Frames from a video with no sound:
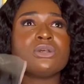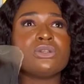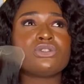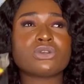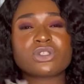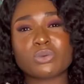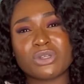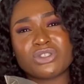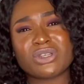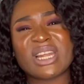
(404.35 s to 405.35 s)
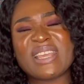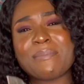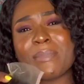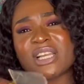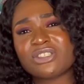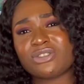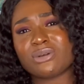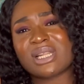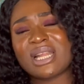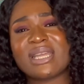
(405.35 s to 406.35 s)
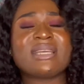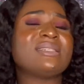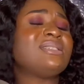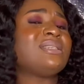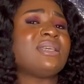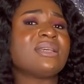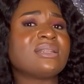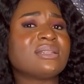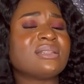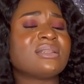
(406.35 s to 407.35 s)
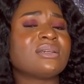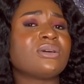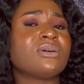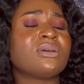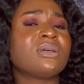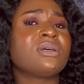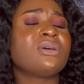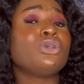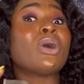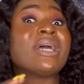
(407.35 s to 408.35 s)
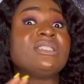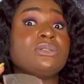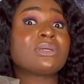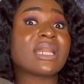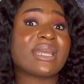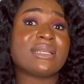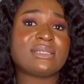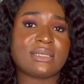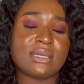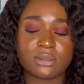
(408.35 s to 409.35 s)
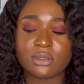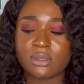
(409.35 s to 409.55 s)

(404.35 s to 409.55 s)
just to ensure that it matches your client's skin, your ideal client's skin.